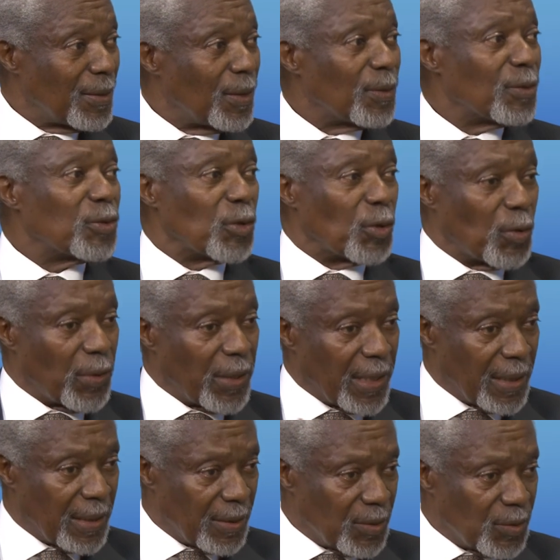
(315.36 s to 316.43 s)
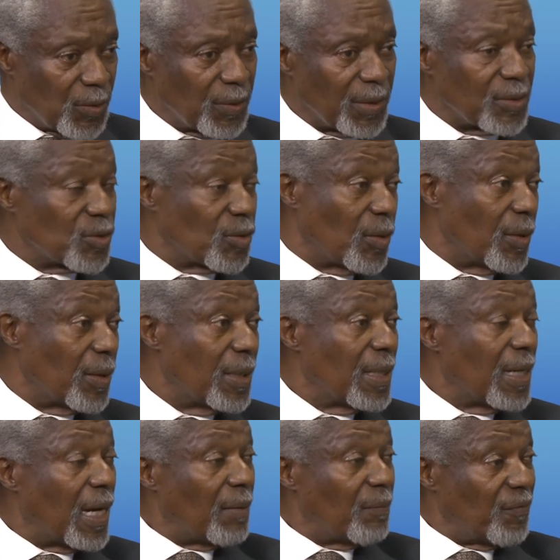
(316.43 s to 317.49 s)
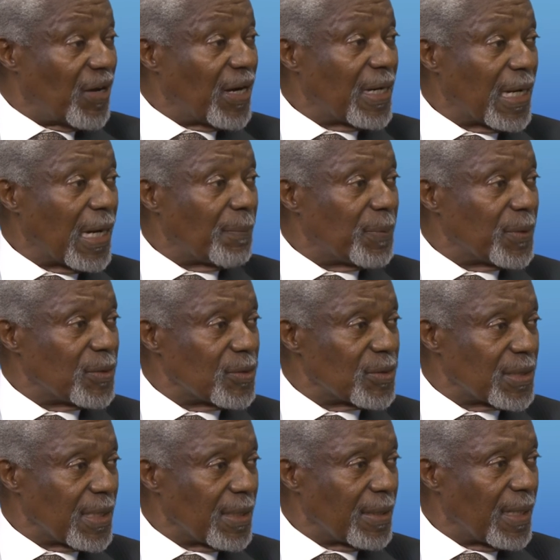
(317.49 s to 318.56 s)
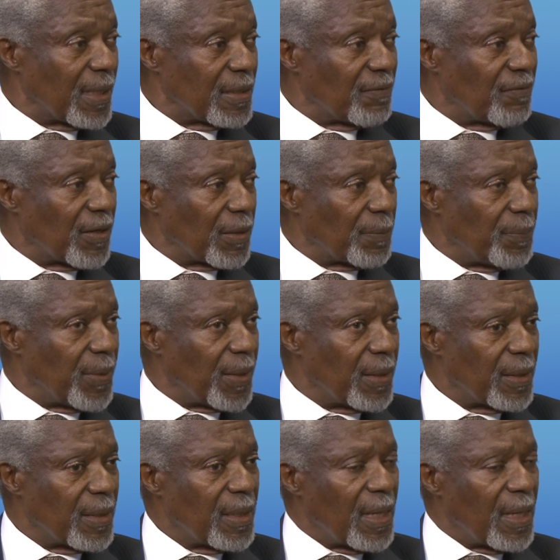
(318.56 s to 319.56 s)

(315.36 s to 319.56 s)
To go and do this. So I'm very happy to see that development.